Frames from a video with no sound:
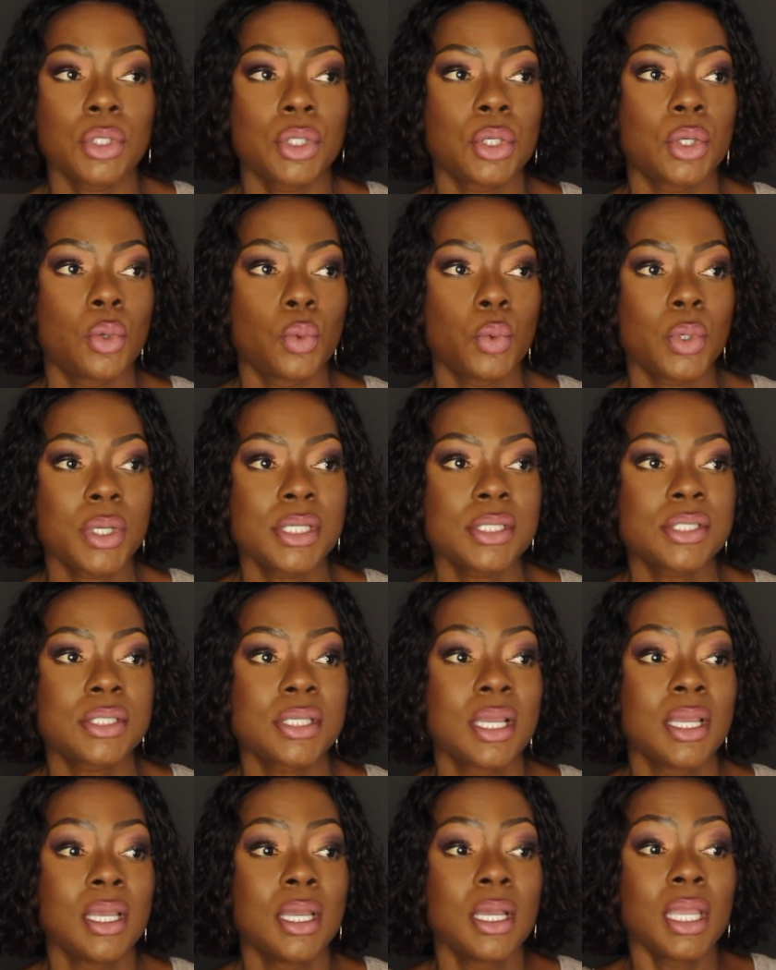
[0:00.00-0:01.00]
You know, what is
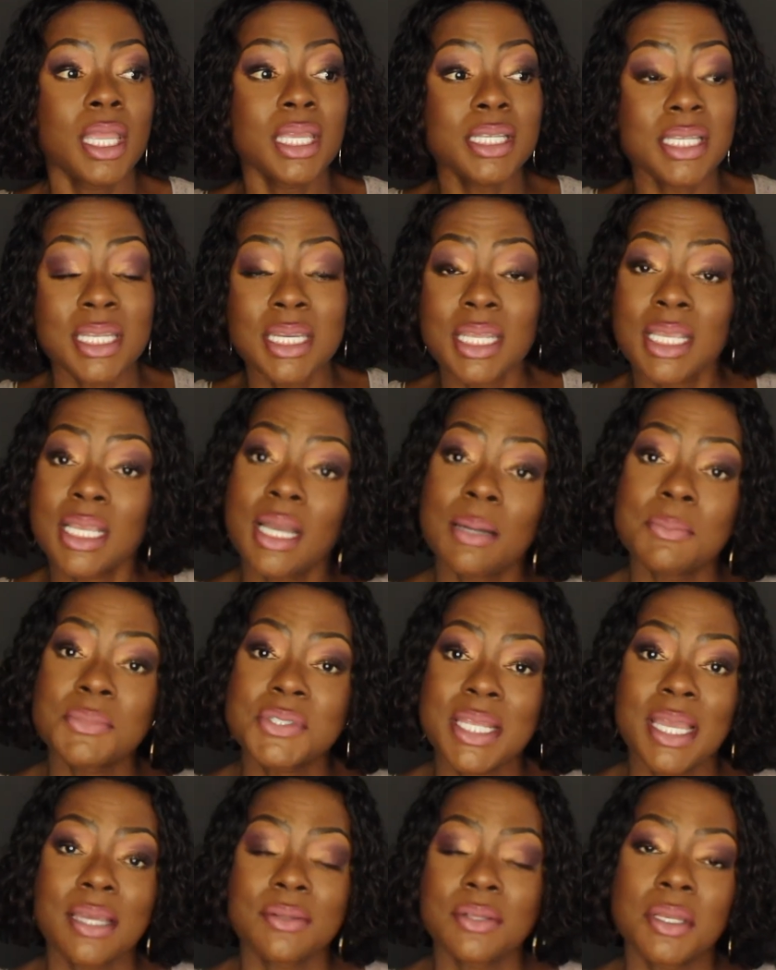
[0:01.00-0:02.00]
it? And it comes
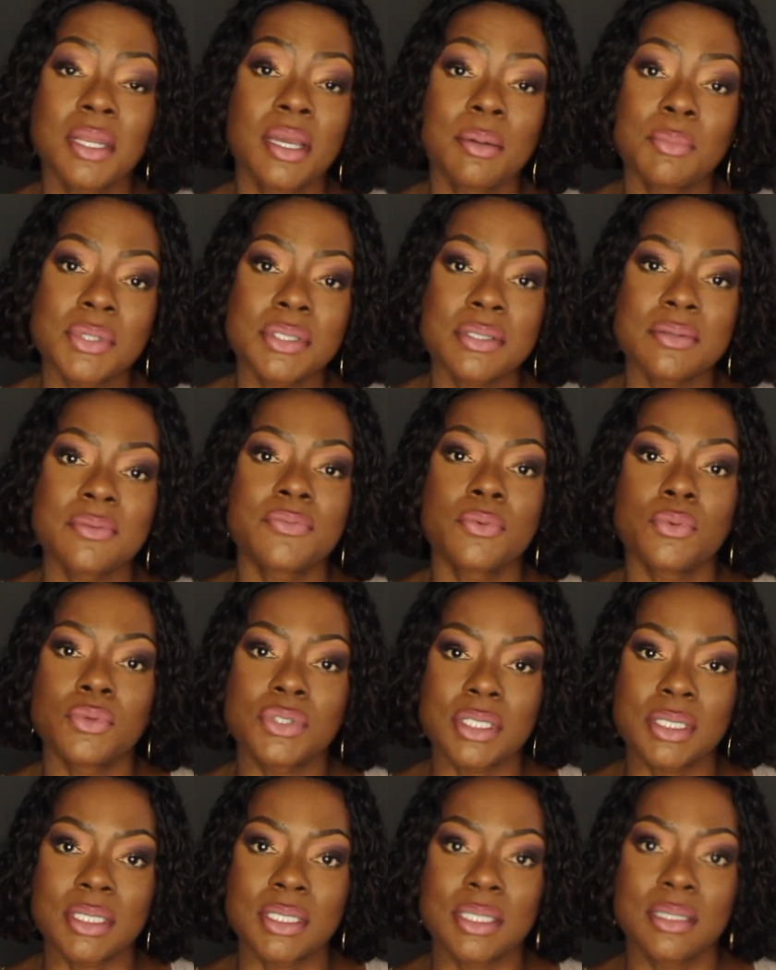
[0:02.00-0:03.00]
down to numbers,
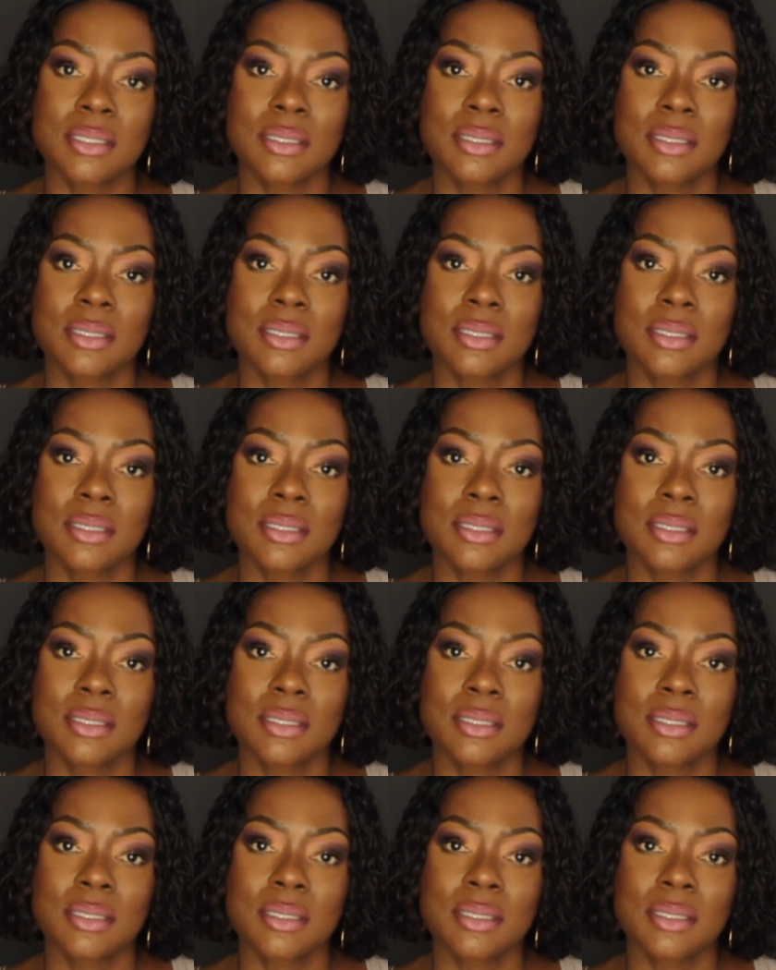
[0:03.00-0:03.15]
unfortunately.